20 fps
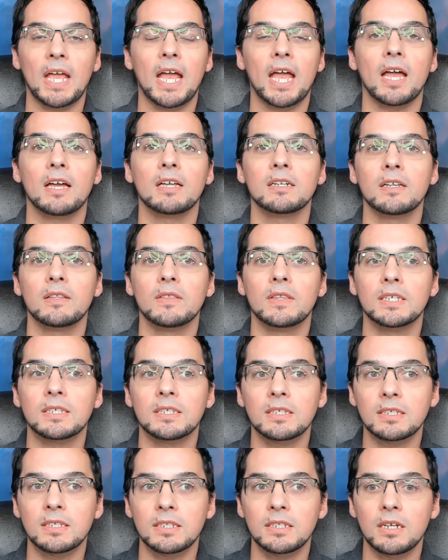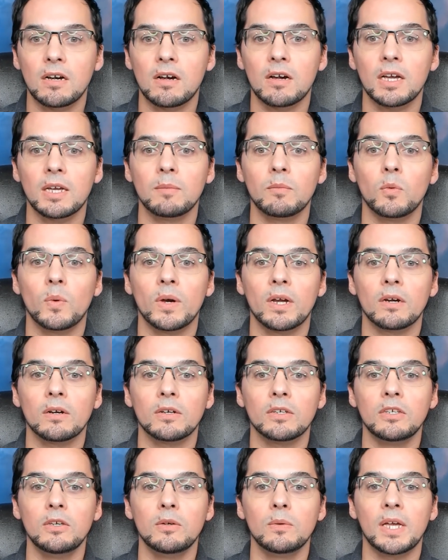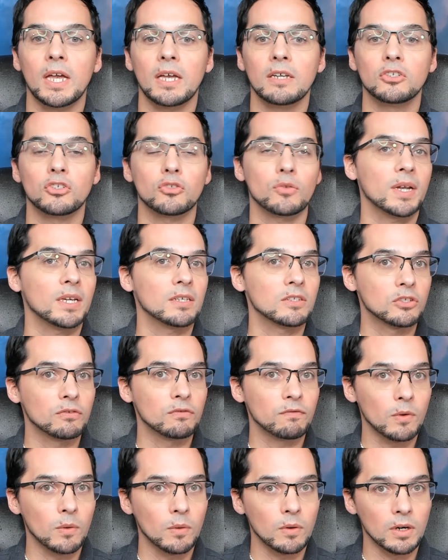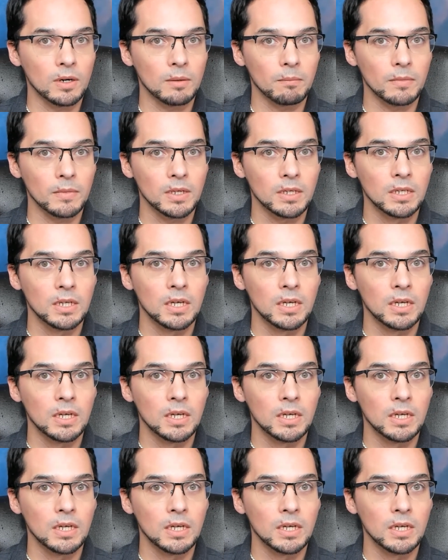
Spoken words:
And this is a time where you can transform